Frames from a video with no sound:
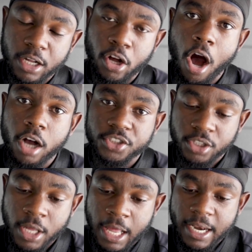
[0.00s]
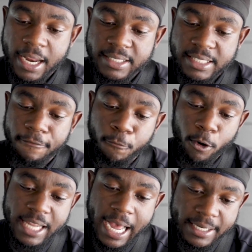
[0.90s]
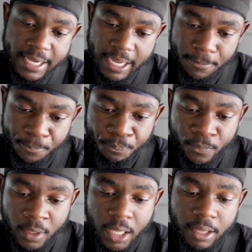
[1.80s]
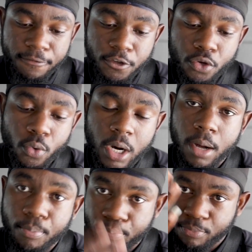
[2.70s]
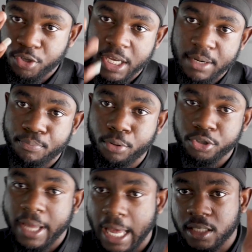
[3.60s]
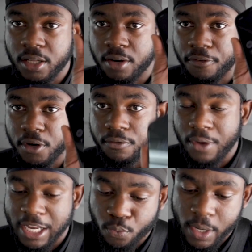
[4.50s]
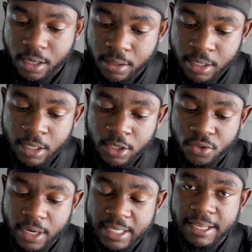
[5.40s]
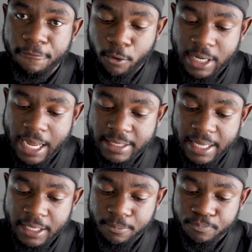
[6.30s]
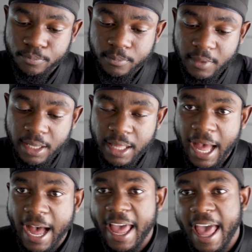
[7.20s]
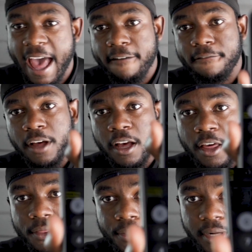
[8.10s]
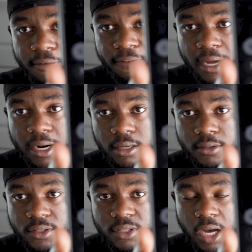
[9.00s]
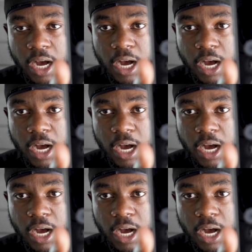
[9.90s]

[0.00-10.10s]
cost. Let's say for that day, if you can pull your calculator in front of you as well. So let's say for that day, I have $35